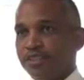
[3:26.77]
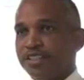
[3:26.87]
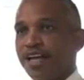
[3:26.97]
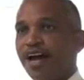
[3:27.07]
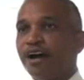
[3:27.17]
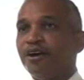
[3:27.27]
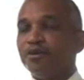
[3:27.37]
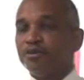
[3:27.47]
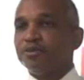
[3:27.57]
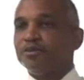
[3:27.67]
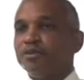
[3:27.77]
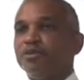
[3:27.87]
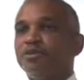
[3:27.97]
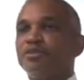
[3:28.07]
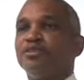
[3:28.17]
Now,
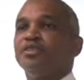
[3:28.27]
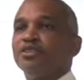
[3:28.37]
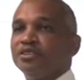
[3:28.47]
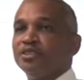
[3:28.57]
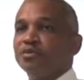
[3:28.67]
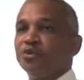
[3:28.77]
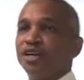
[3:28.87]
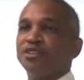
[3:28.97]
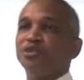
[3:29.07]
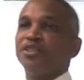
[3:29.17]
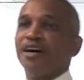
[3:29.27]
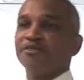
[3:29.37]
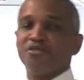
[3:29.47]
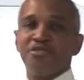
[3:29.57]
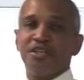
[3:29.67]
we're at
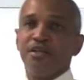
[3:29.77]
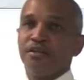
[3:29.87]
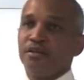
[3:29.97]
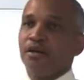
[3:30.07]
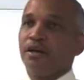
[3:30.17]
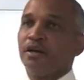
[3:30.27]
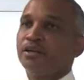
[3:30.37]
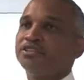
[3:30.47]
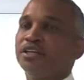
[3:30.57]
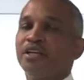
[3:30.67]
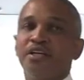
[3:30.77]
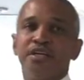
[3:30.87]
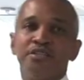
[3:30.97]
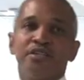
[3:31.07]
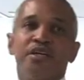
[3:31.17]
2010, and our city
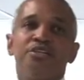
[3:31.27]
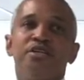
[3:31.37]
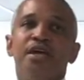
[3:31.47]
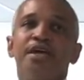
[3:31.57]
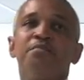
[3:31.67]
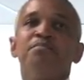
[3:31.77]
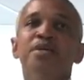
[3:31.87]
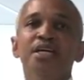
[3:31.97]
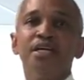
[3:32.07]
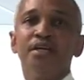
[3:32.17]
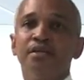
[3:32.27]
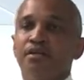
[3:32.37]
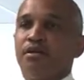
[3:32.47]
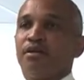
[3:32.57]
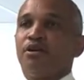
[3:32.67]
is in an immediate
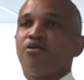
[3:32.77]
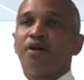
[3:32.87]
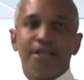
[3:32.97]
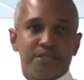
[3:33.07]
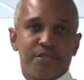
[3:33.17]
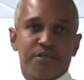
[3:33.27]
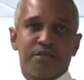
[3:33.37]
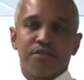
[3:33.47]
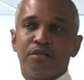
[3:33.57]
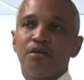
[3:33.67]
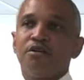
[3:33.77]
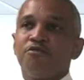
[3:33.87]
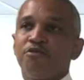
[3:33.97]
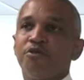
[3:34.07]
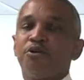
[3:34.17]
crisis
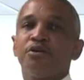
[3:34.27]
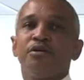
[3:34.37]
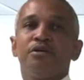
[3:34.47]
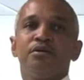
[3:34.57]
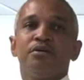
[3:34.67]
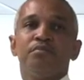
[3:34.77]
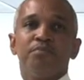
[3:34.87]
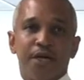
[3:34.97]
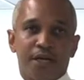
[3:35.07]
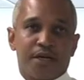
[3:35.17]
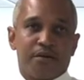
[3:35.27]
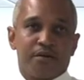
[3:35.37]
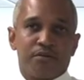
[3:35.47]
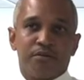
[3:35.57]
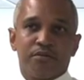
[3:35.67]
for money.
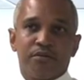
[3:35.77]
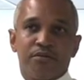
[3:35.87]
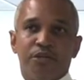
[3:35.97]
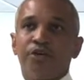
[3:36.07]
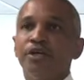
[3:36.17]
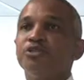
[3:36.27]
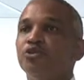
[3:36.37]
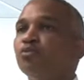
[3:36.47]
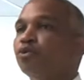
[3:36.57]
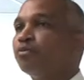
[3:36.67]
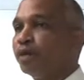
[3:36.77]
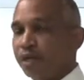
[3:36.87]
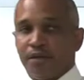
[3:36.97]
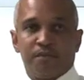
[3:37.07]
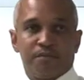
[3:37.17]
There is no more
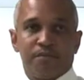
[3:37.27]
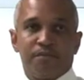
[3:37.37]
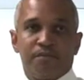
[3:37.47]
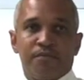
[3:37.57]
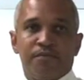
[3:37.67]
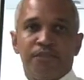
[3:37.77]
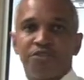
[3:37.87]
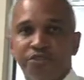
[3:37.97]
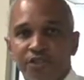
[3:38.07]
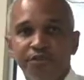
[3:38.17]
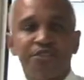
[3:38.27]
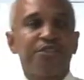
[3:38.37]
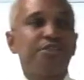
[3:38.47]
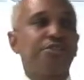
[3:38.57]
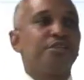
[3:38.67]
money. The
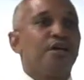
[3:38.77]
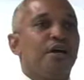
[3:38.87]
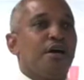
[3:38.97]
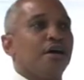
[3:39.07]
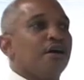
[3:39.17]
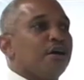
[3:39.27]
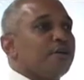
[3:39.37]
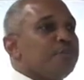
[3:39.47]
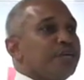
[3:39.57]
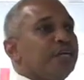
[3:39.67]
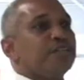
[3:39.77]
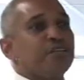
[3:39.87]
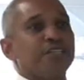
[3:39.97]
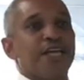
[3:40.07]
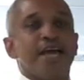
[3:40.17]
services are being
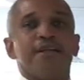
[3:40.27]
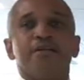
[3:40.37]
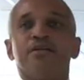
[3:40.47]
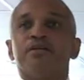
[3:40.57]
looked at